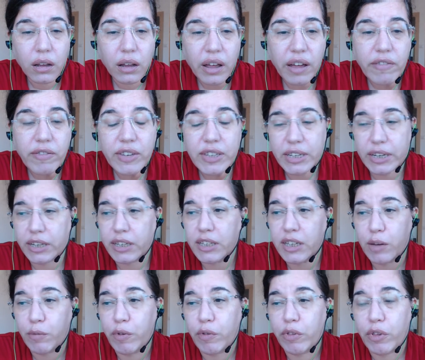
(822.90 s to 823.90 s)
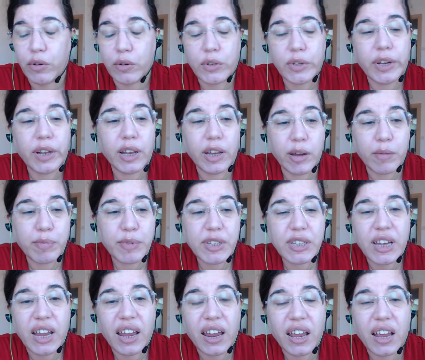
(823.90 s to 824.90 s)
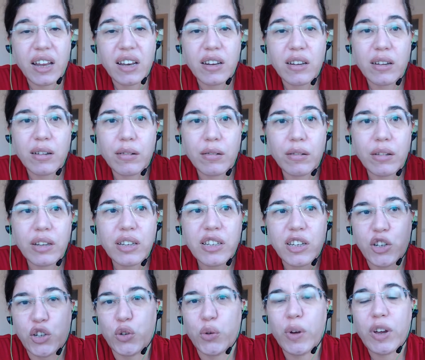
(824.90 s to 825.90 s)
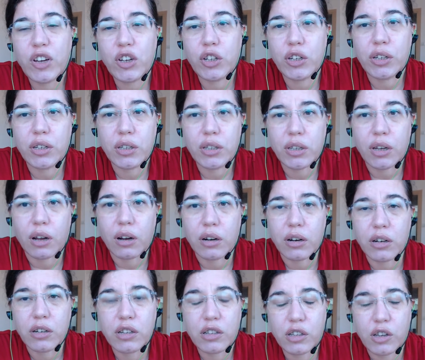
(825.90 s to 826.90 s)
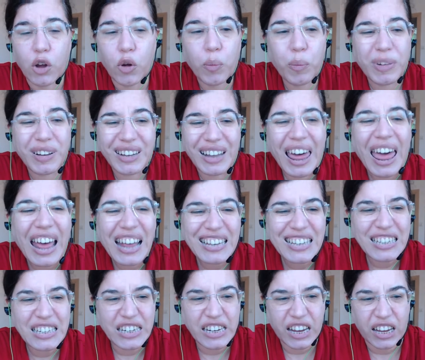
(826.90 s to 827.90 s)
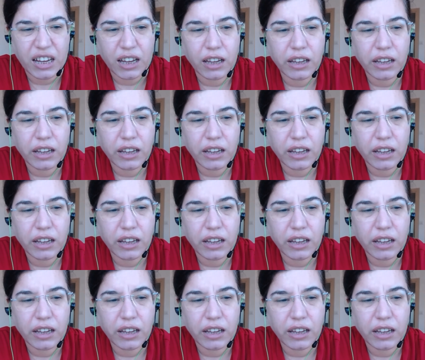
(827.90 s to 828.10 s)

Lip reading: I've seen some of those clips and the situations are so plastic,